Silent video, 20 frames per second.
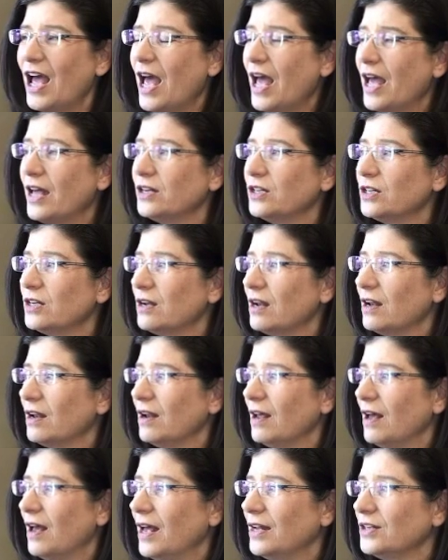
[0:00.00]
And
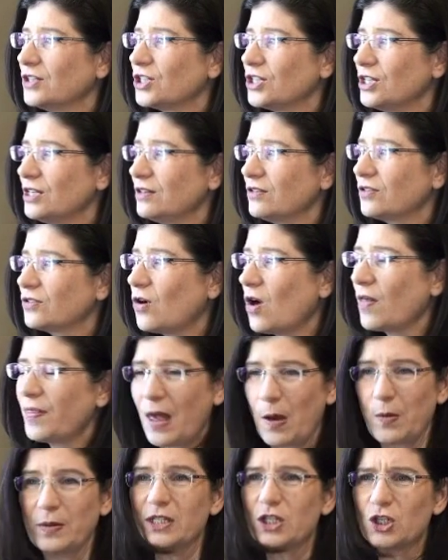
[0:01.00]
she thought
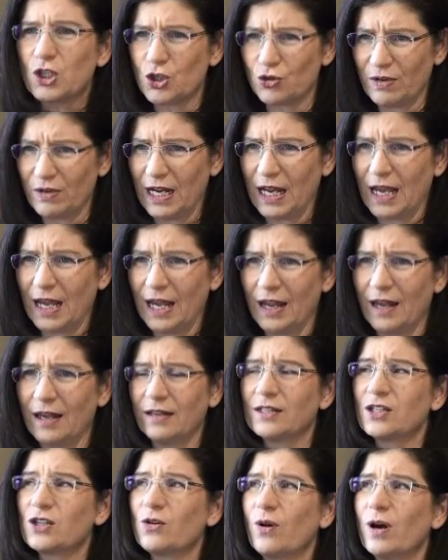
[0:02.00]
that was intriguing,
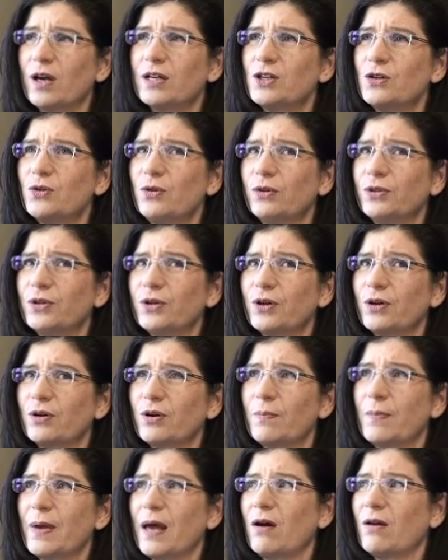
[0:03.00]
and so I told her
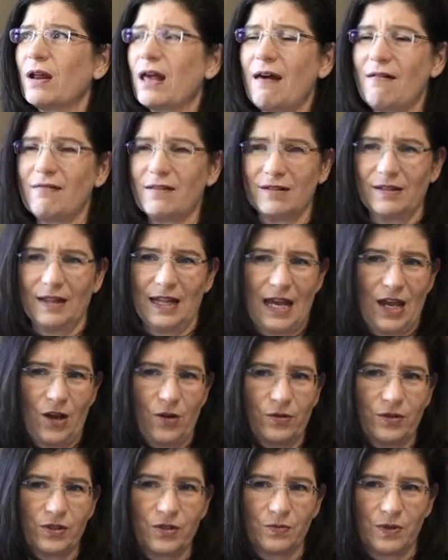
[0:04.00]
about Ellen
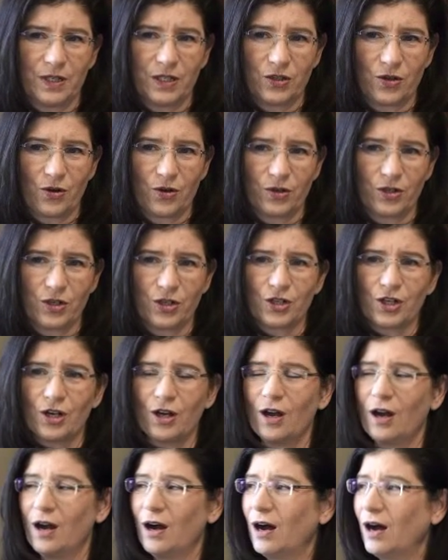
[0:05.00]
Langer's research
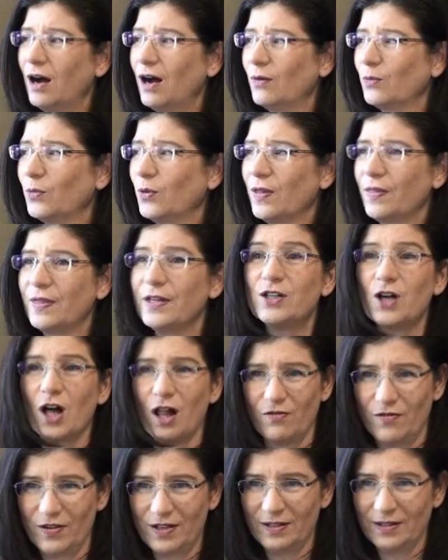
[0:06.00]
with the
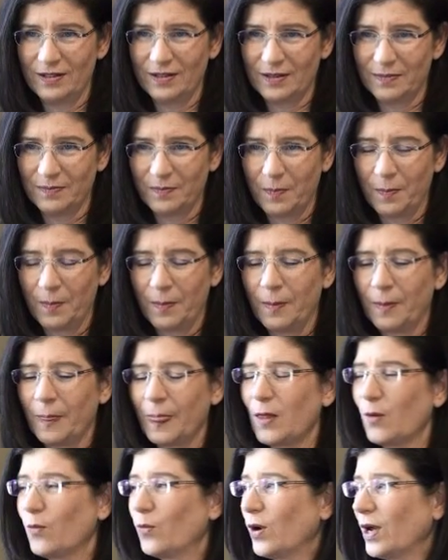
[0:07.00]
dolphins,
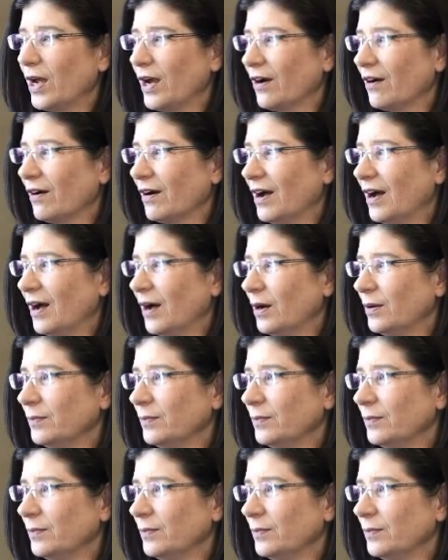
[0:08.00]
where